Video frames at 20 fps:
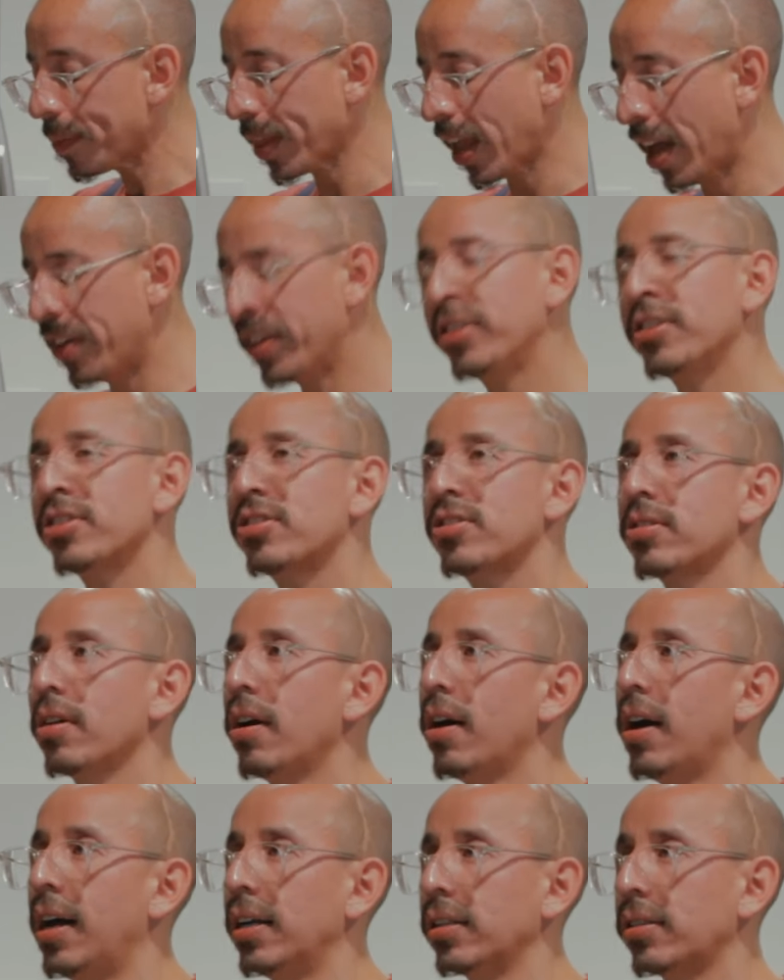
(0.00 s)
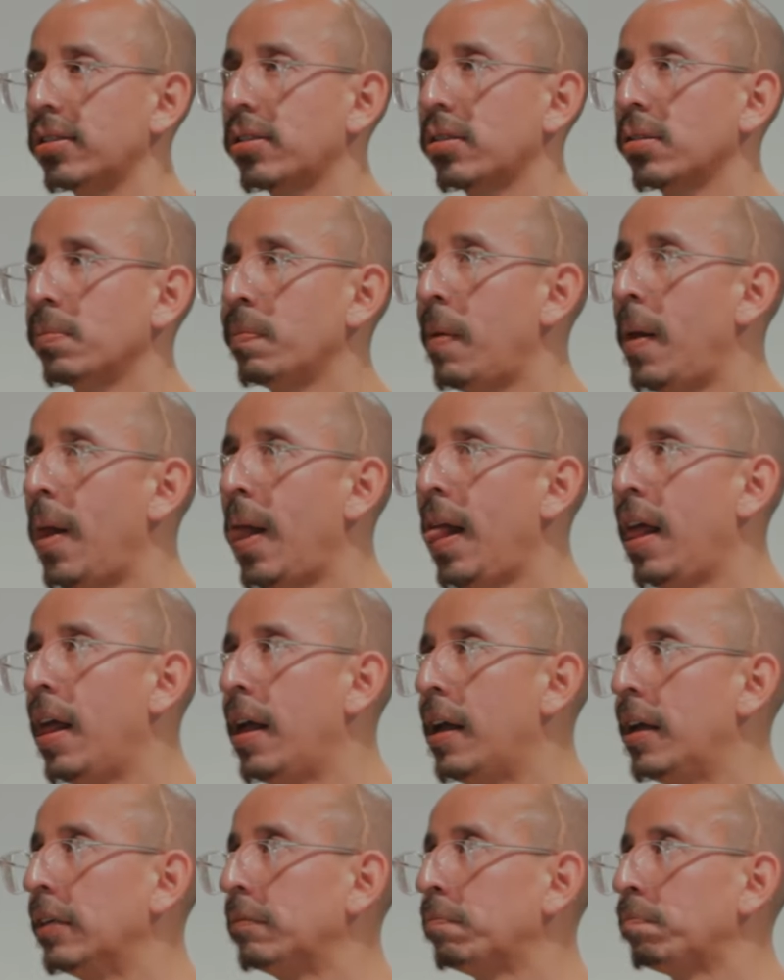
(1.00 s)
And then the sauce
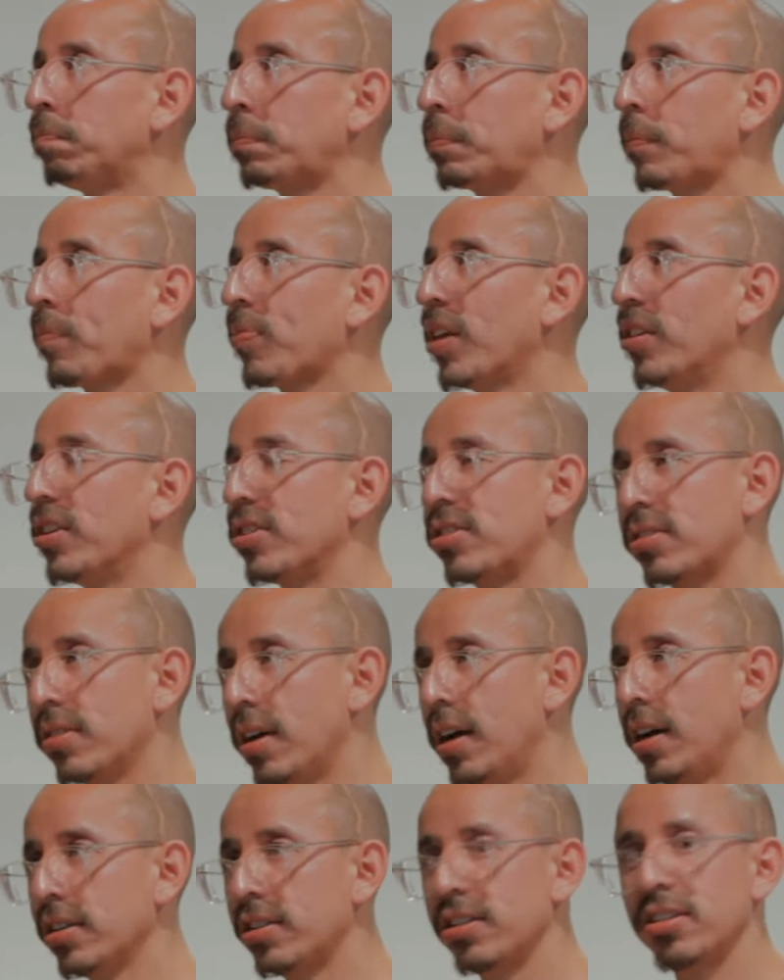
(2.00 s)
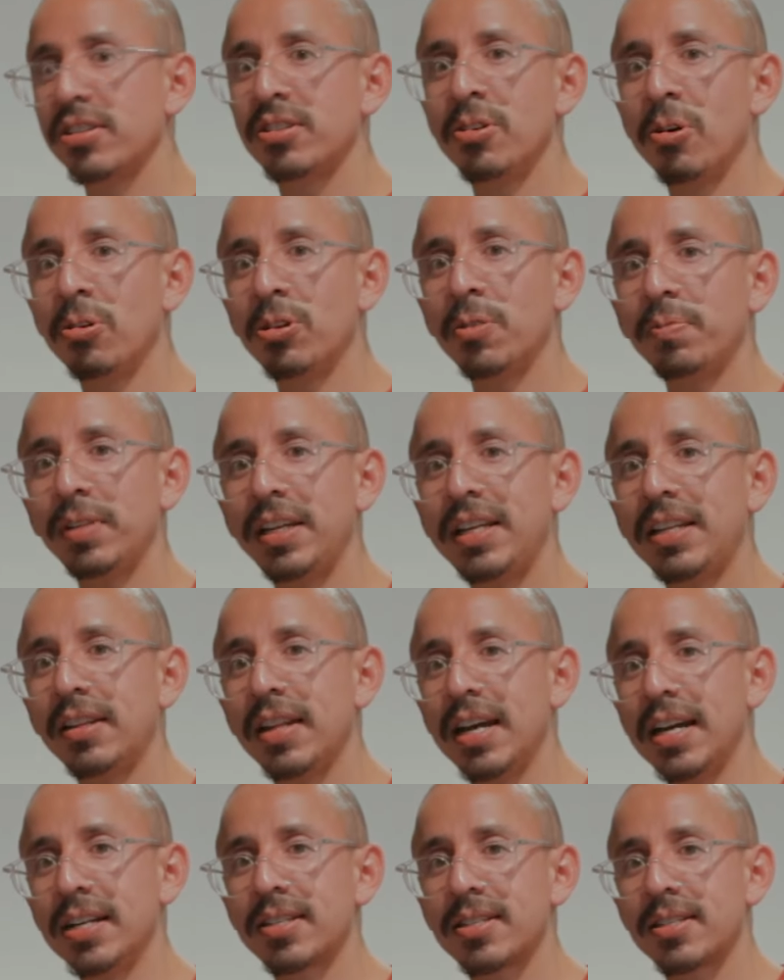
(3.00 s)
is notably
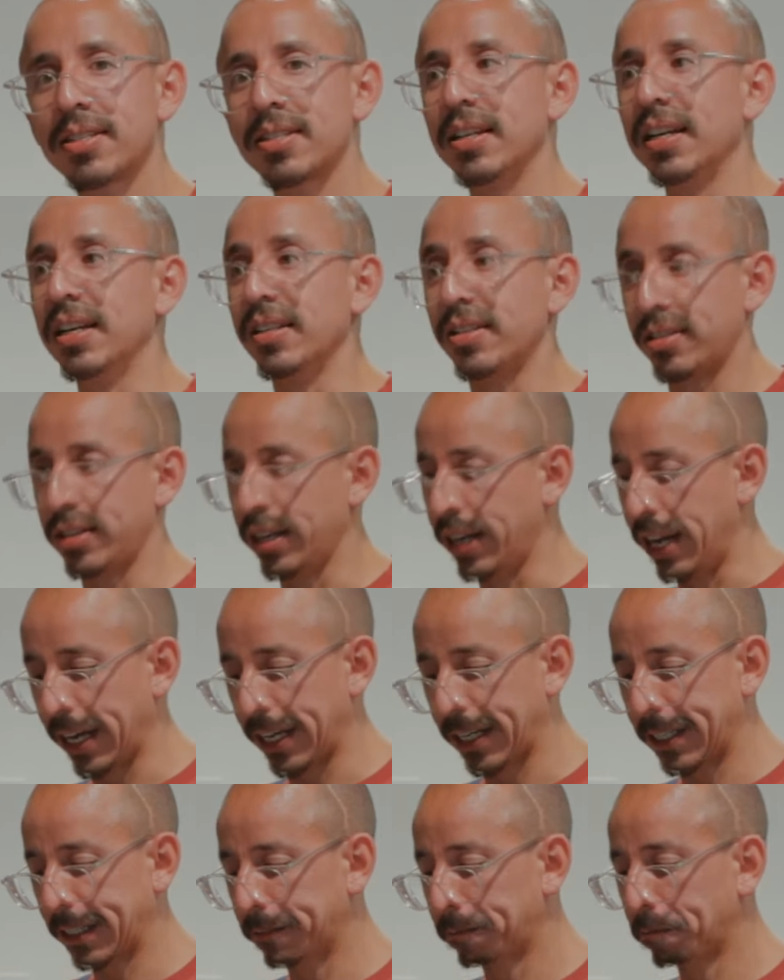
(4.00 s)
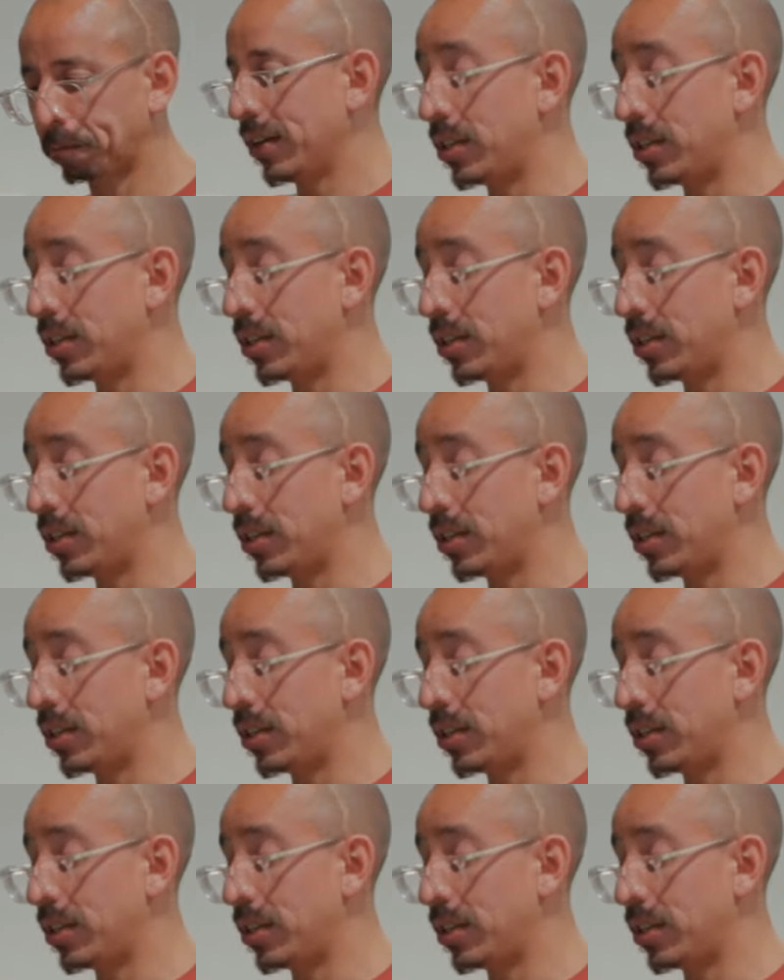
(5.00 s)
less acidic.